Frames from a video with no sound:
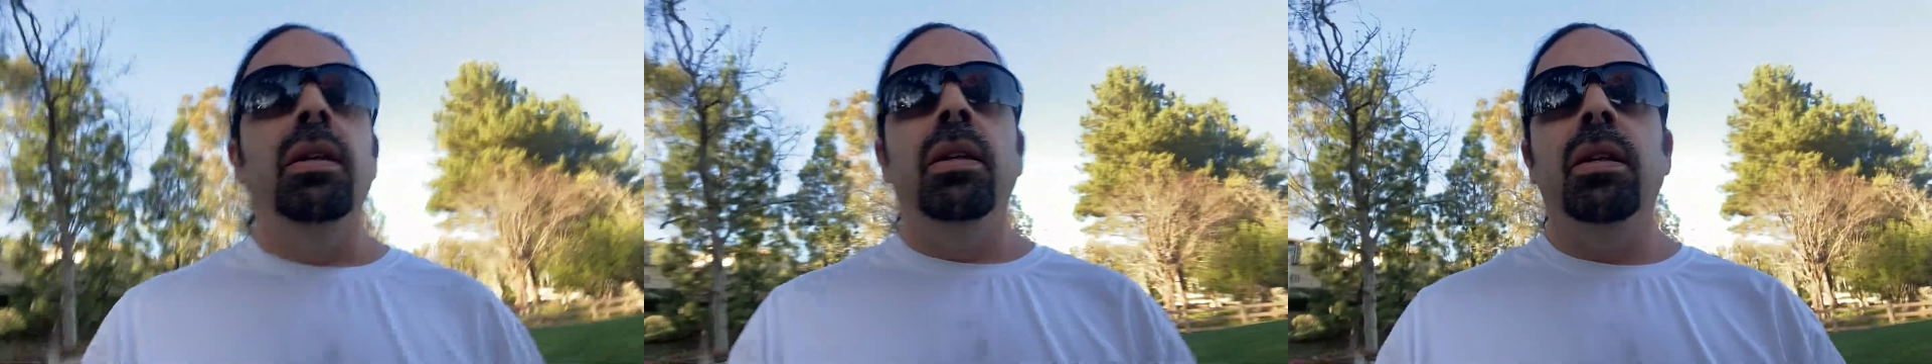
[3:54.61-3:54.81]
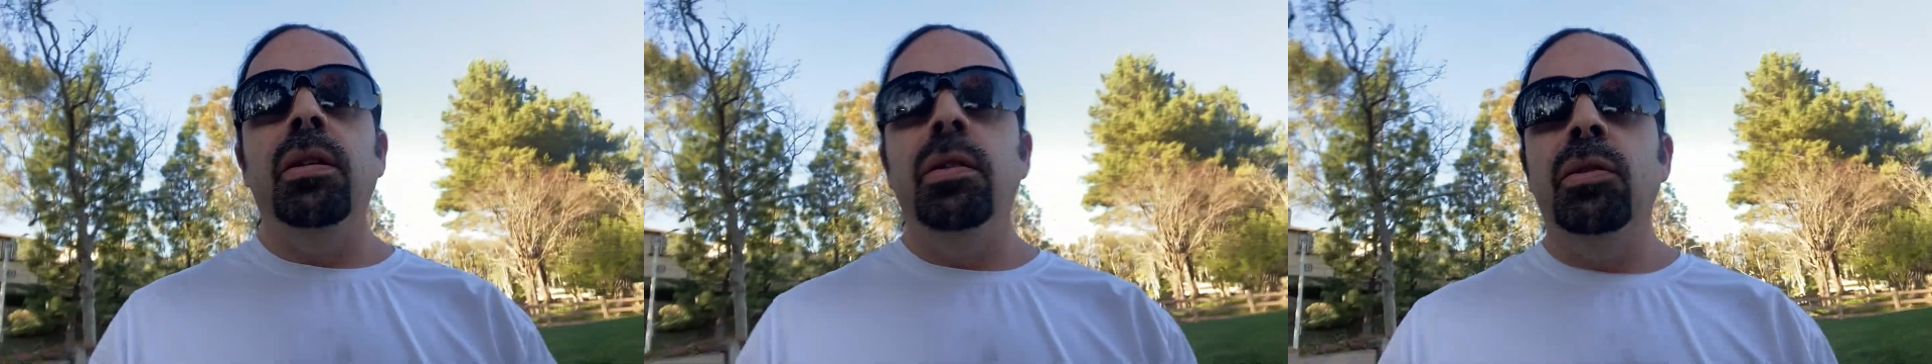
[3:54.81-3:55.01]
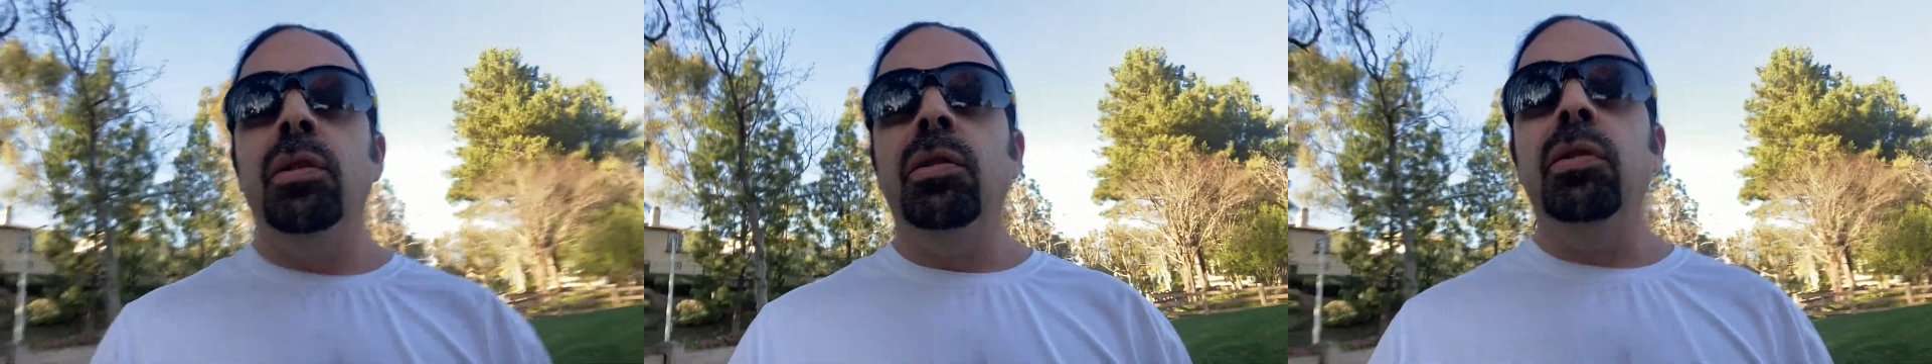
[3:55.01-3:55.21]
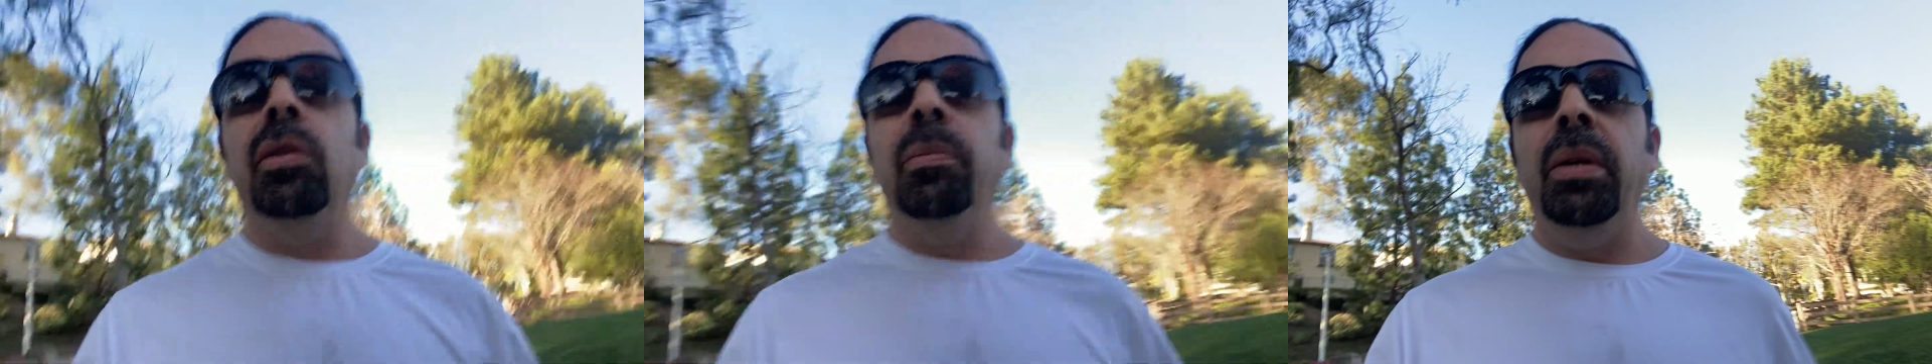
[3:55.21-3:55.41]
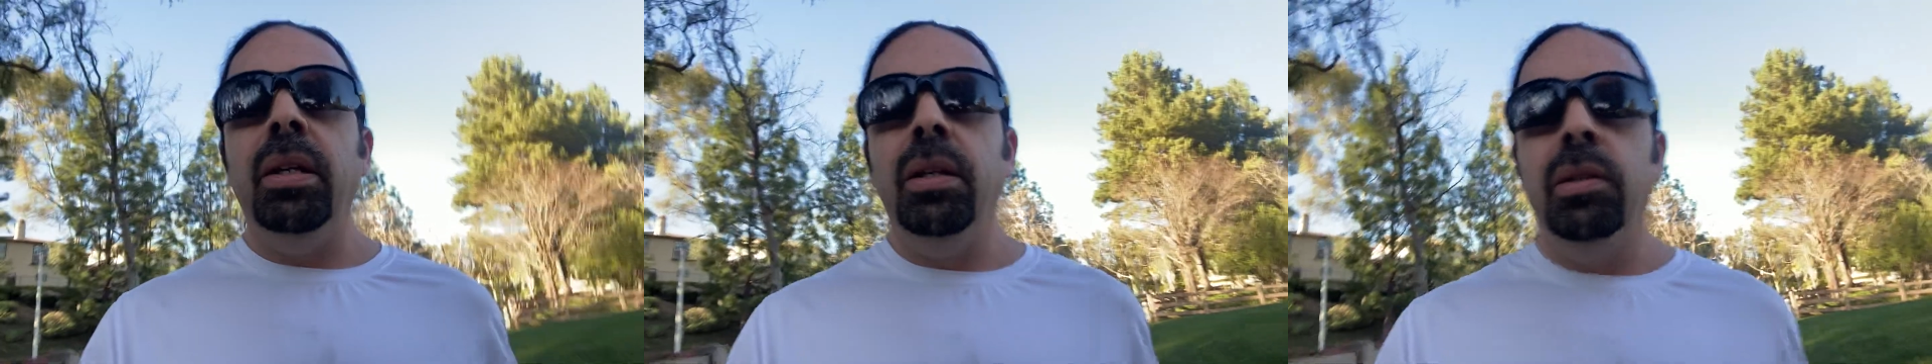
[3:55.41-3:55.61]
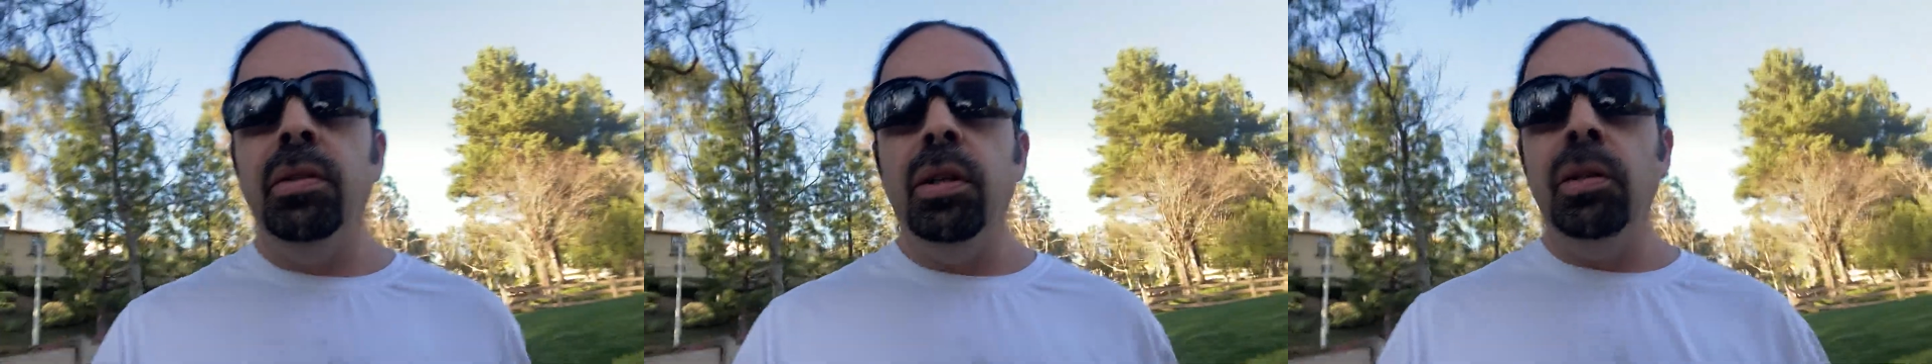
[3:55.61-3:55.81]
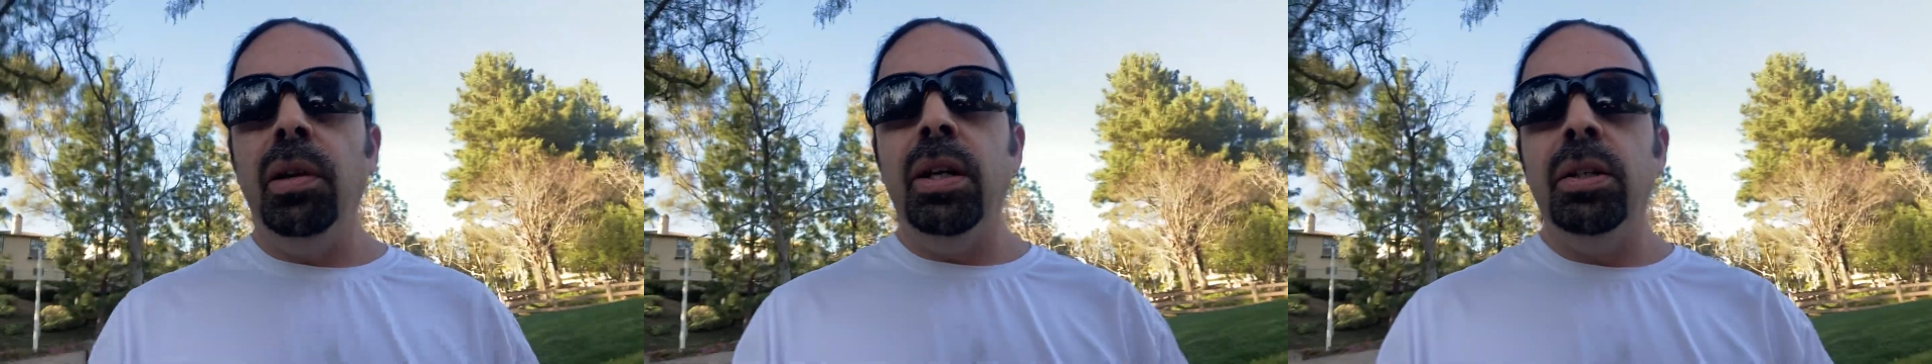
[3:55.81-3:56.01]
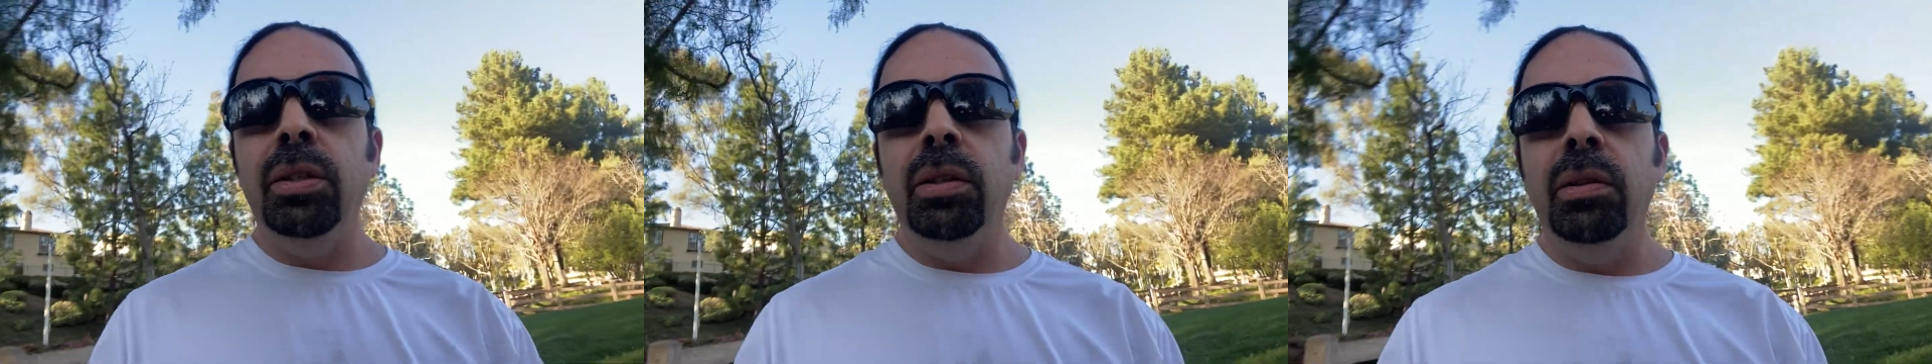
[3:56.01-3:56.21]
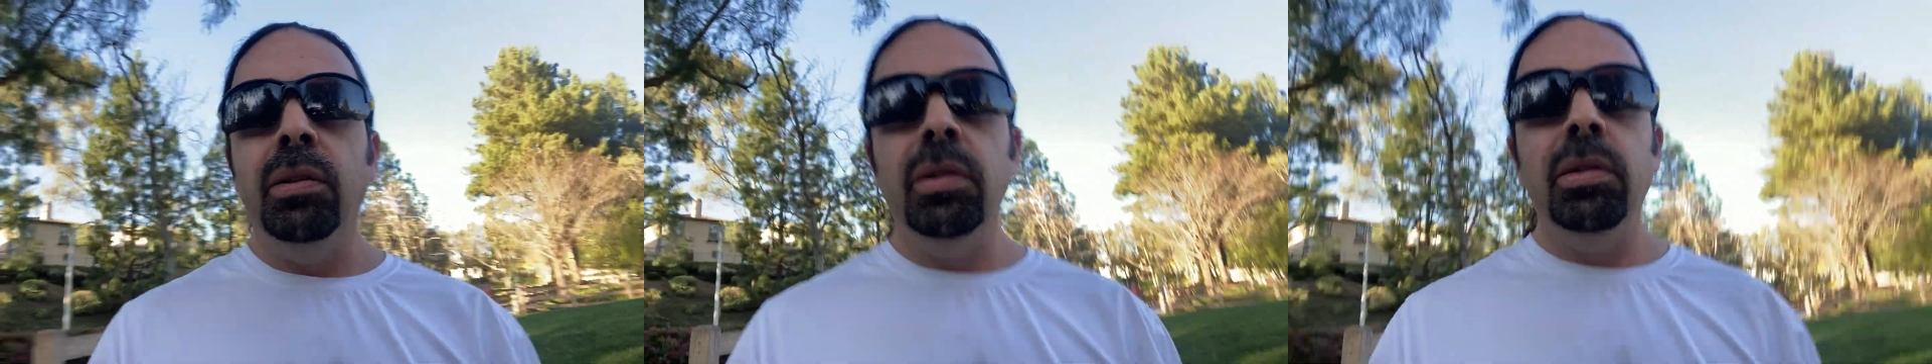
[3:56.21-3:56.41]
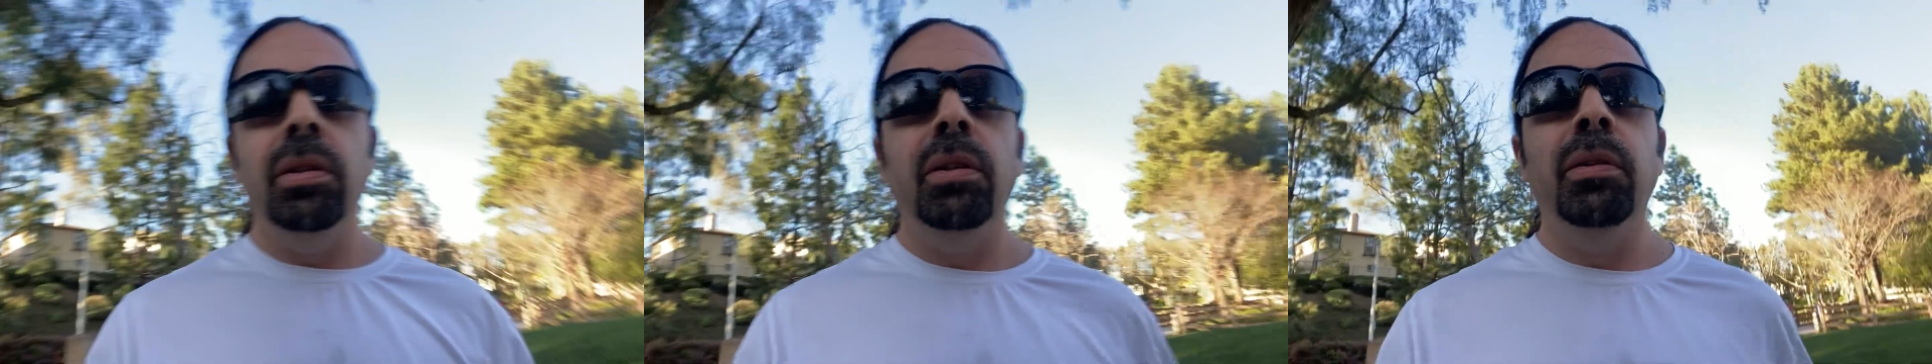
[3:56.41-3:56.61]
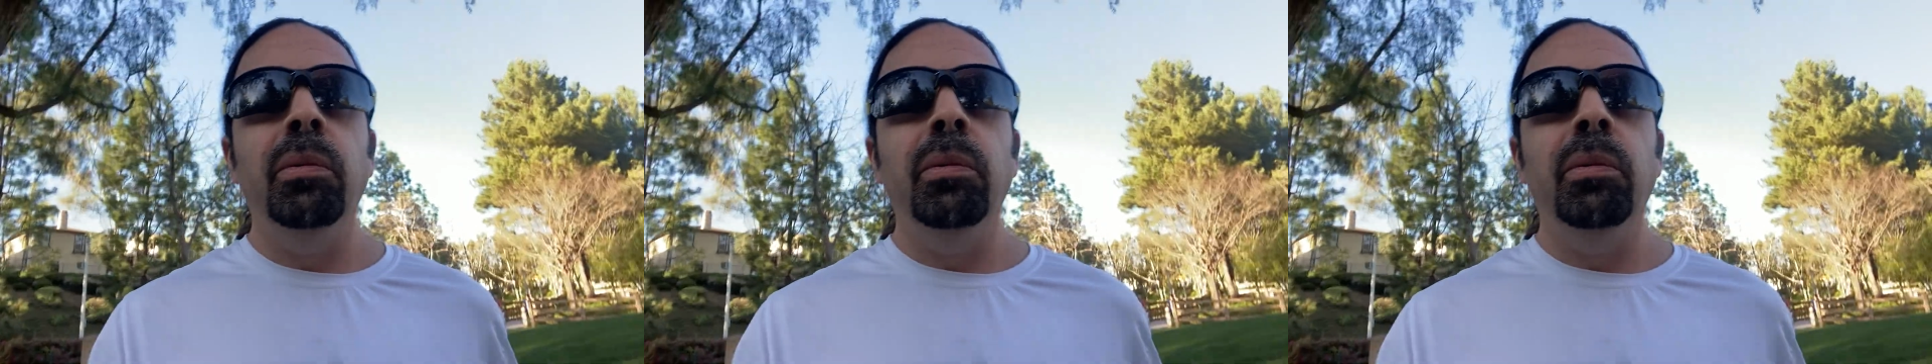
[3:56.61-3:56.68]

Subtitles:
you know, there's just so many considerations